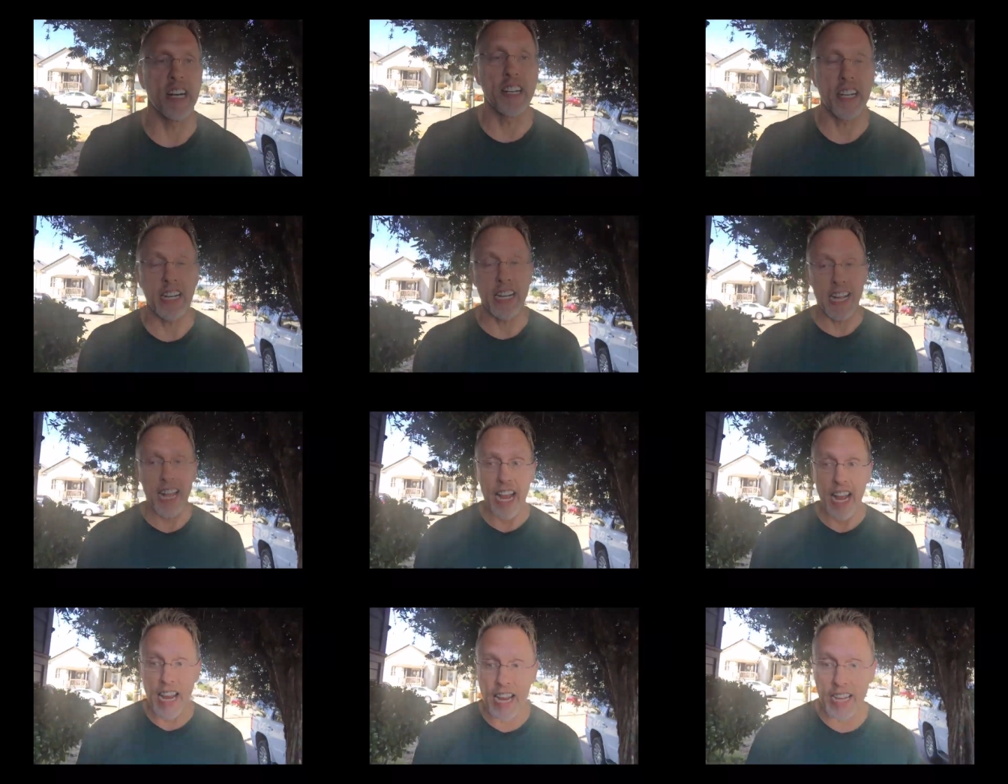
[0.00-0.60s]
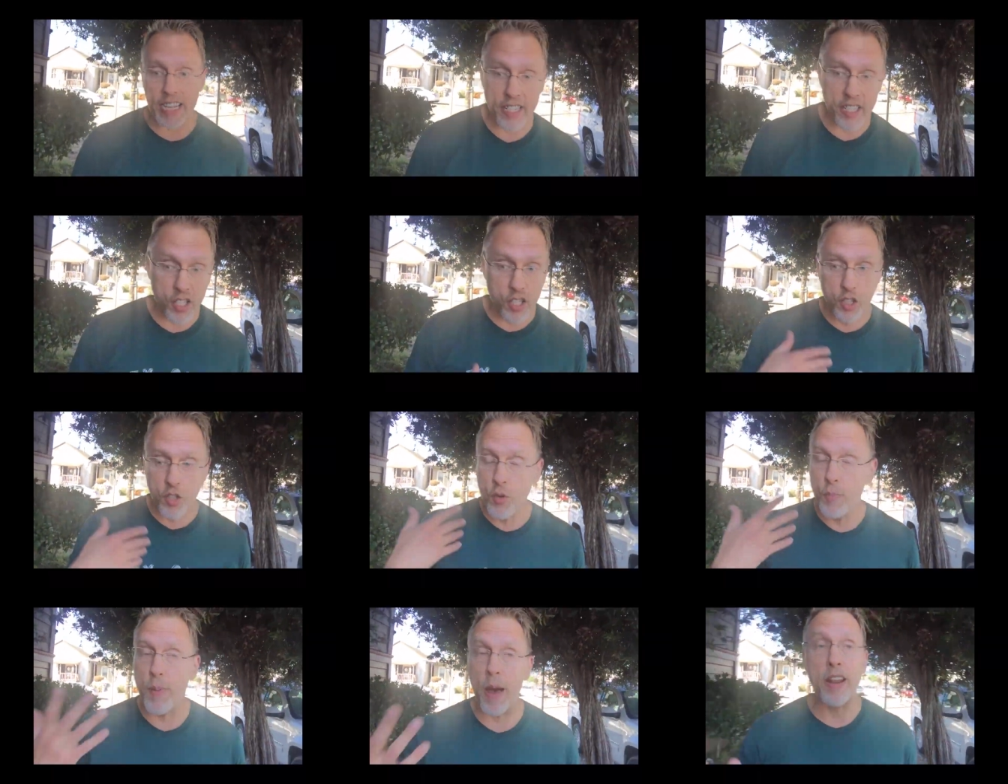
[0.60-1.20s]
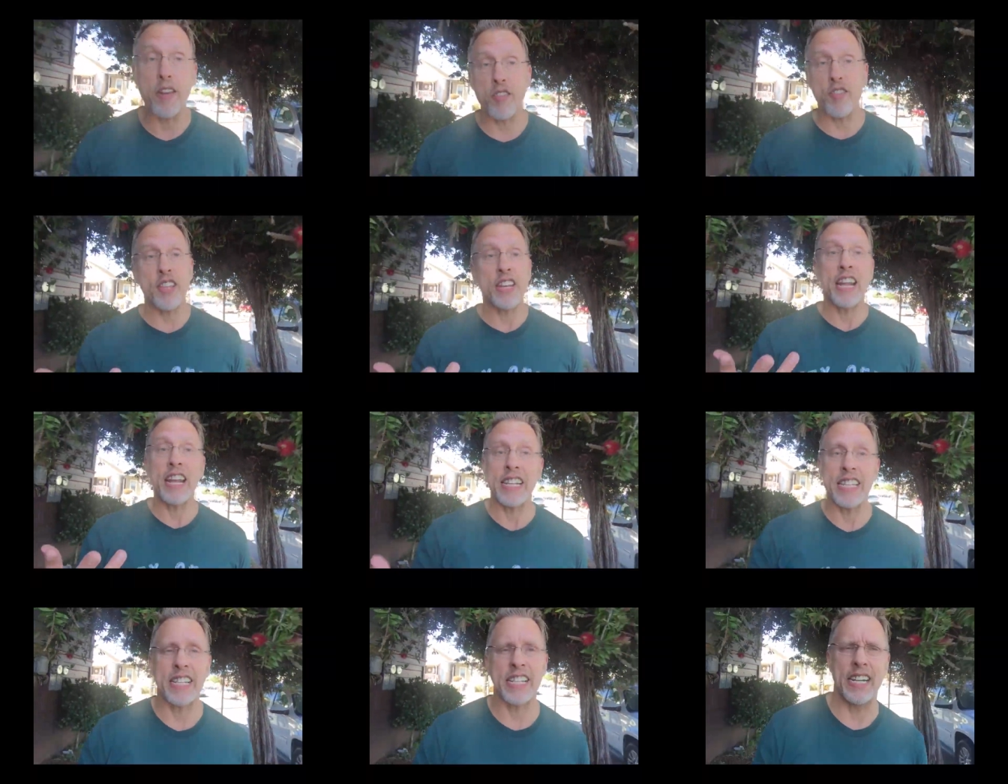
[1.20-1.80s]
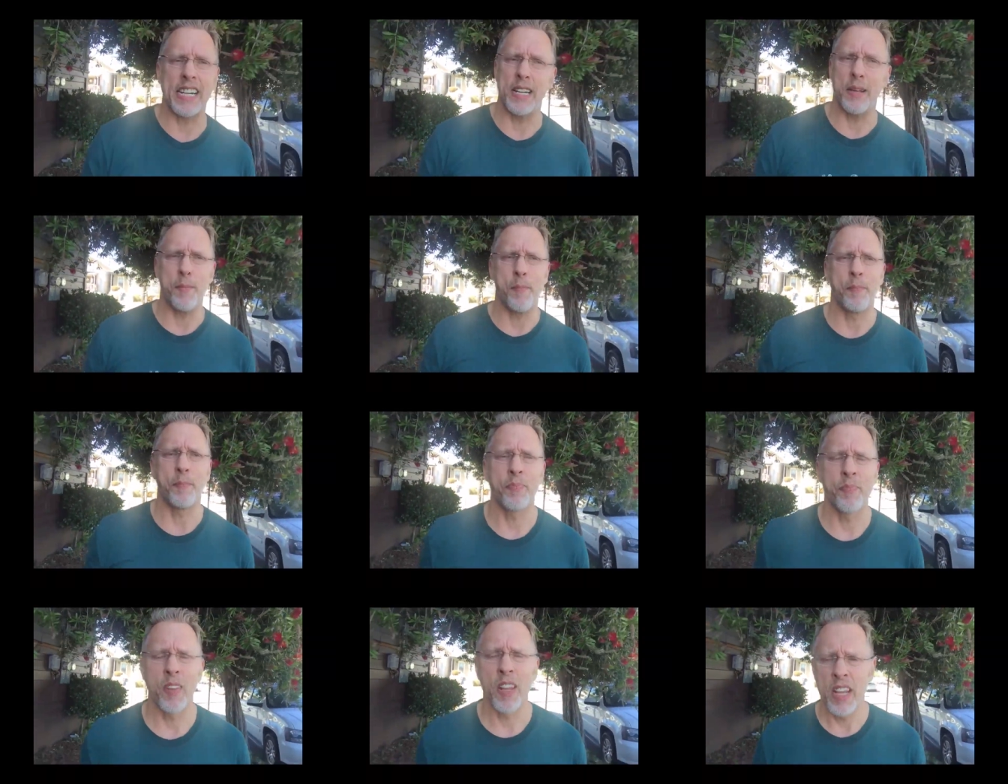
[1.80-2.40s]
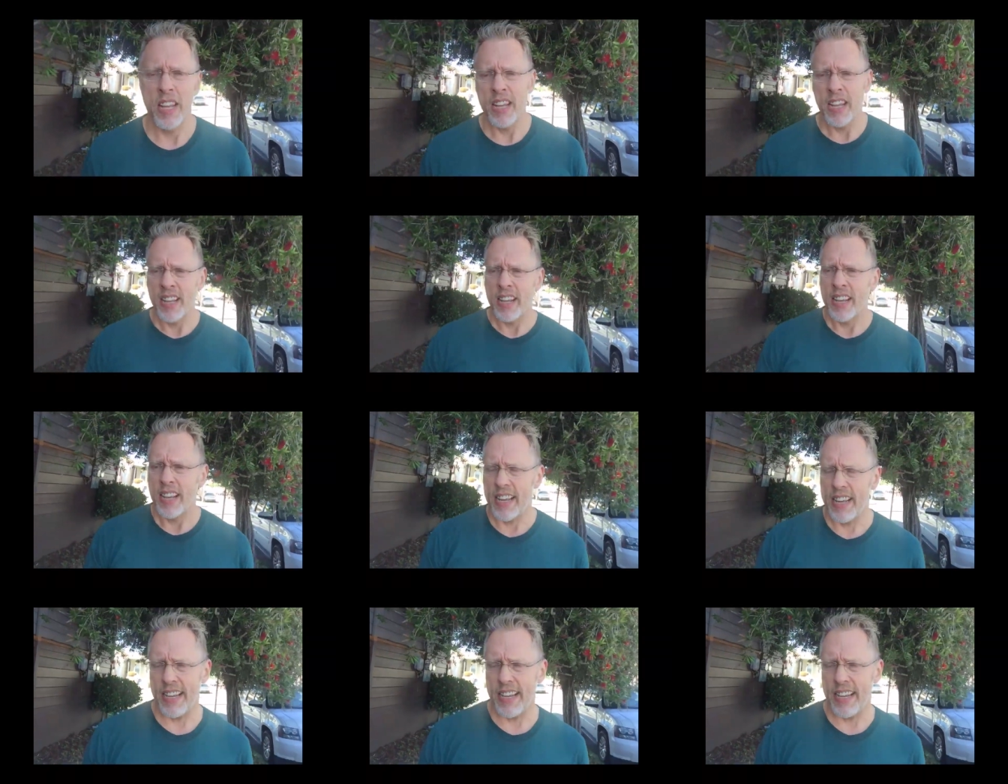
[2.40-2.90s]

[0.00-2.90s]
in on it and do better the next time.